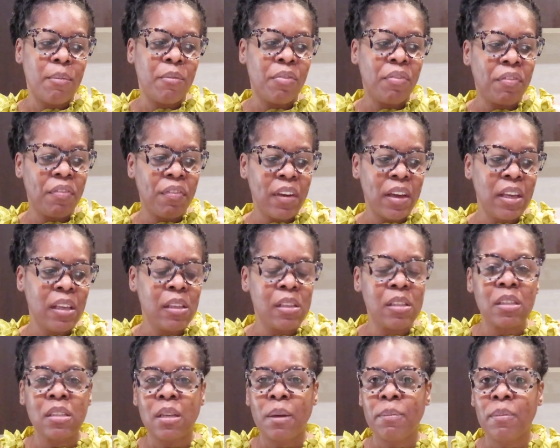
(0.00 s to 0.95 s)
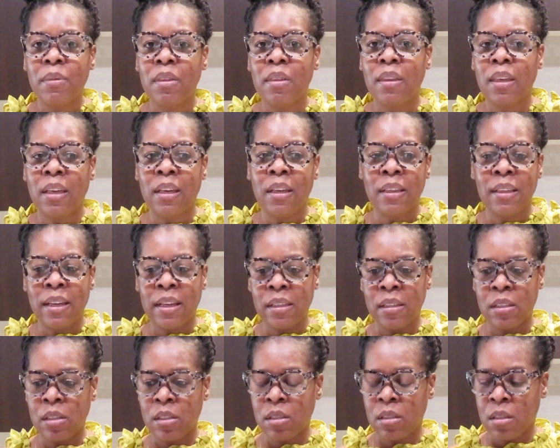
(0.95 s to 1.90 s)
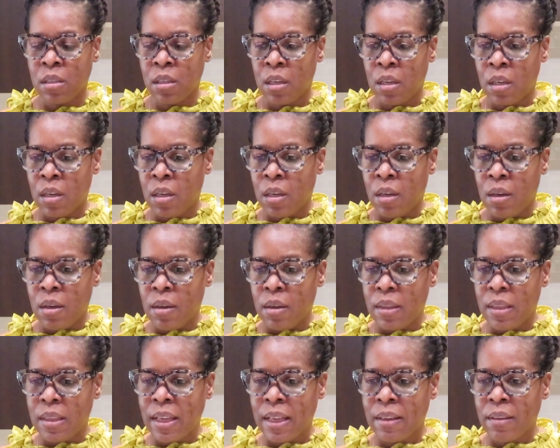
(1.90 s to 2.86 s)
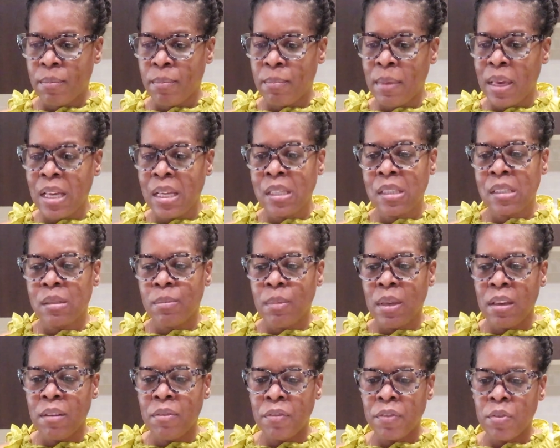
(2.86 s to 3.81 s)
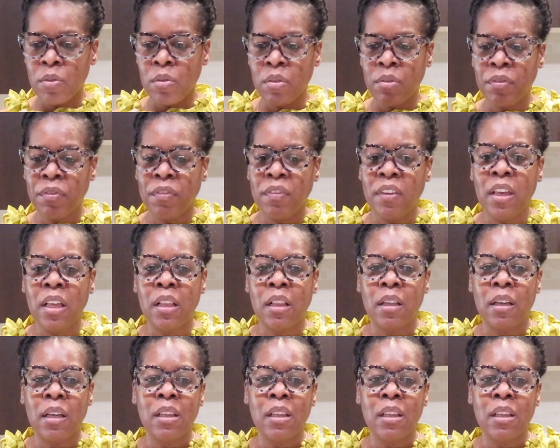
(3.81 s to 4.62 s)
find something that makes me fulfill,